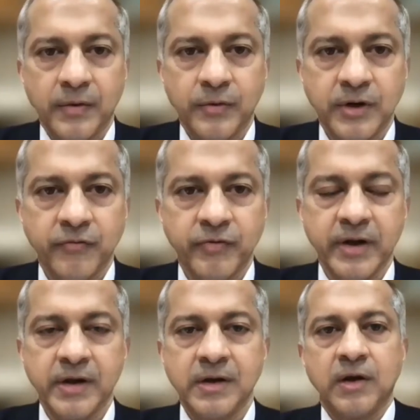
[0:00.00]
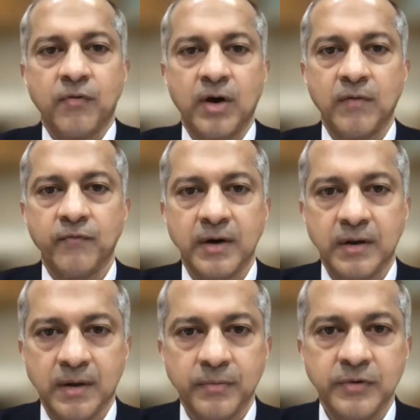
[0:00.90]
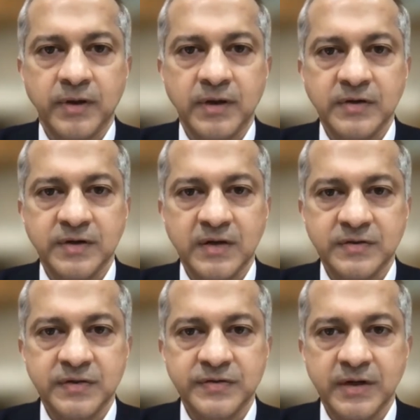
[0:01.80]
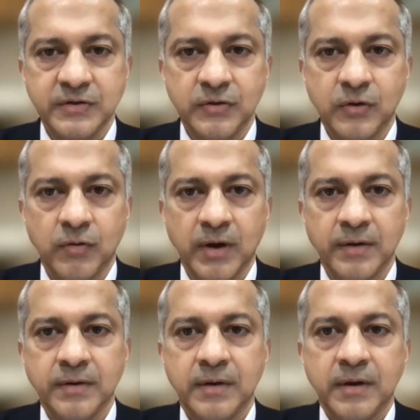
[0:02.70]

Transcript: Good evening. A warm welcome to the International Centre Goa